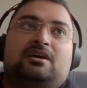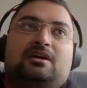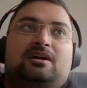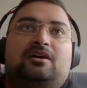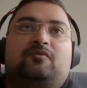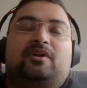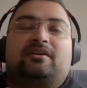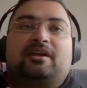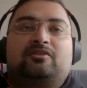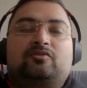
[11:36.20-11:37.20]

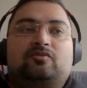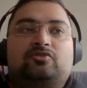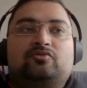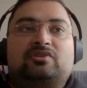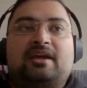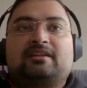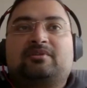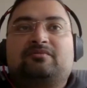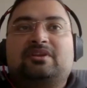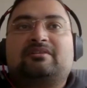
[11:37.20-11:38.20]
wondering to choose
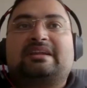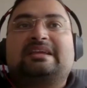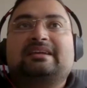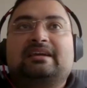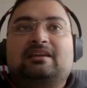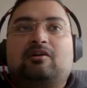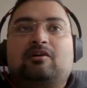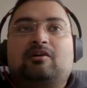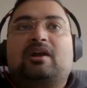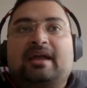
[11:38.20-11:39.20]
either between retail
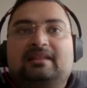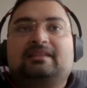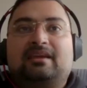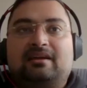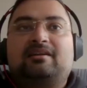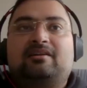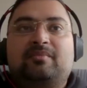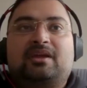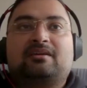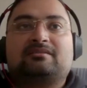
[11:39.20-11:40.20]
or healthcare,
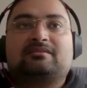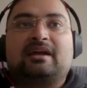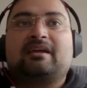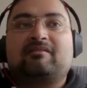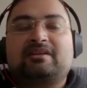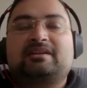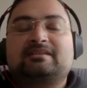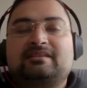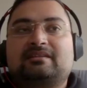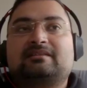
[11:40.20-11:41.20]
because again, retail
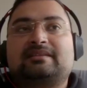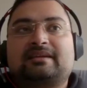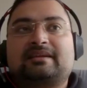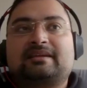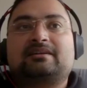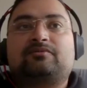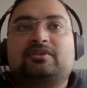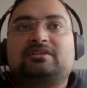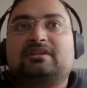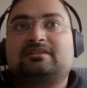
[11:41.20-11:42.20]
is another sector
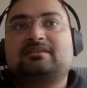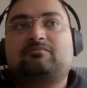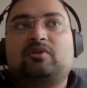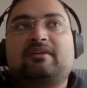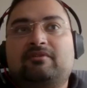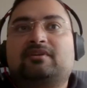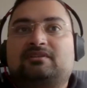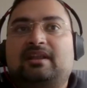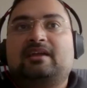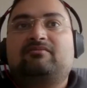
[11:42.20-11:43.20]
which touches upon
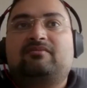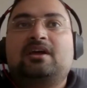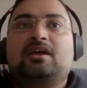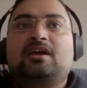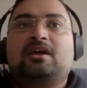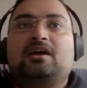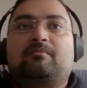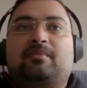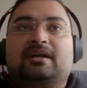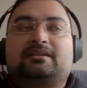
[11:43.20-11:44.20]
everyone's life.
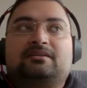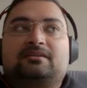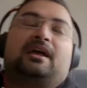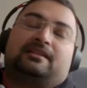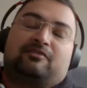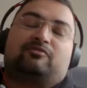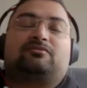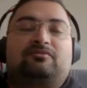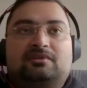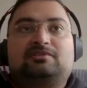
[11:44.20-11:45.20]
But healthcare was
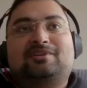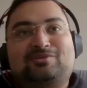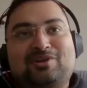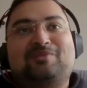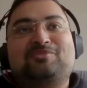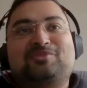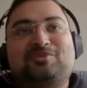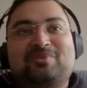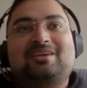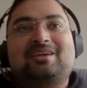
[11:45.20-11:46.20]
the first one to come to
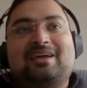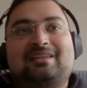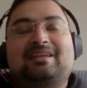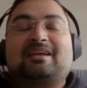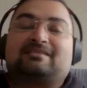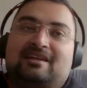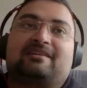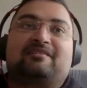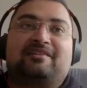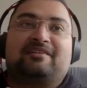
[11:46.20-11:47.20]
me, and then I
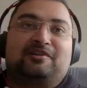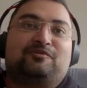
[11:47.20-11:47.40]
started really,